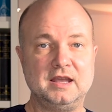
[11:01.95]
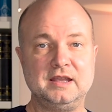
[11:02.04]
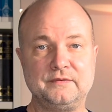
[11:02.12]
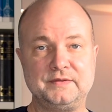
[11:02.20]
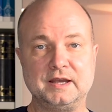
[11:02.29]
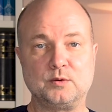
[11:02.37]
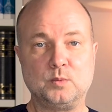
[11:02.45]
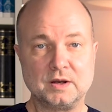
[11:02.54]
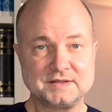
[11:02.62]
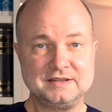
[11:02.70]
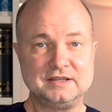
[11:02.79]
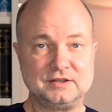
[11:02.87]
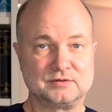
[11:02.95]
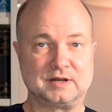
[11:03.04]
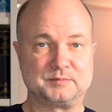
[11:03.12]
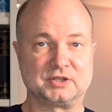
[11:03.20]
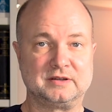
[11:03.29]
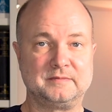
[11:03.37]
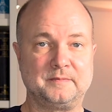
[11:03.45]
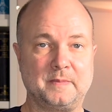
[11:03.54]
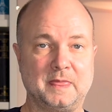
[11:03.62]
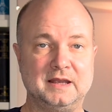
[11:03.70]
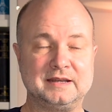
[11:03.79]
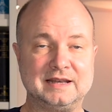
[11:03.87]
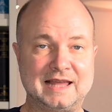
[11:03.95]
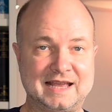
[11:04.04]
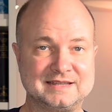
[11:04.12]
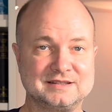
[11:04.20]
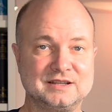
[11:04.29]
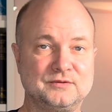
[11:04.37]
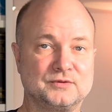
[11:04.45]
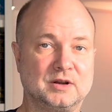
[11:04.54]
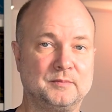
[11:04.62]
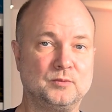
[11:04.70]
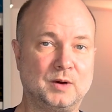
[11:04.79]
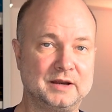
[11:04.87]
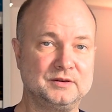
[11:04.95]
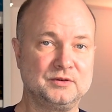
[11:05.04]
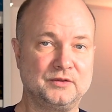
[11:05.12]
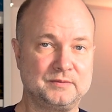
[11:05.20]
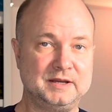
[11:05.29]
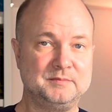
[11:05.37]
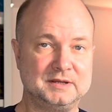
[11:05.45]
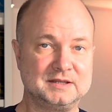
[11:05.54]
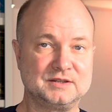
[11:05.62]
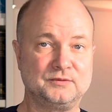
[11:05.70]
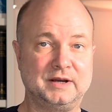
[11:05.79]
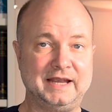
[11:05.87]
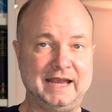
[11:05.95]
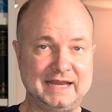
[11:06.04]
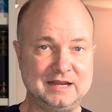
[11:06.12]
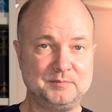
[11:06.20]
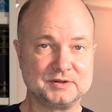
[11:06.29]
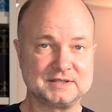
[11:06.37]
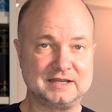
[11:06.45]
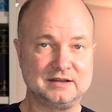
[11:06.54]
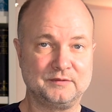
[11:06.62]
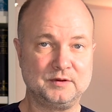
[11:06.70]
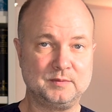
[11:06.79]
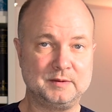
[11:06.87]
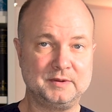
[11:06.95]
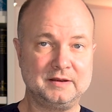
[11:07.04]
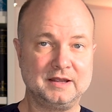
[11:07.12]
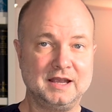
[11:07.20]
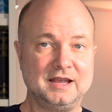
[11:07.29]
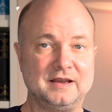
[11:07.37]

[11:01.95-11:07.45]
If there was an interruption, it lasted from 1 to 3 minutes for 80% of the women,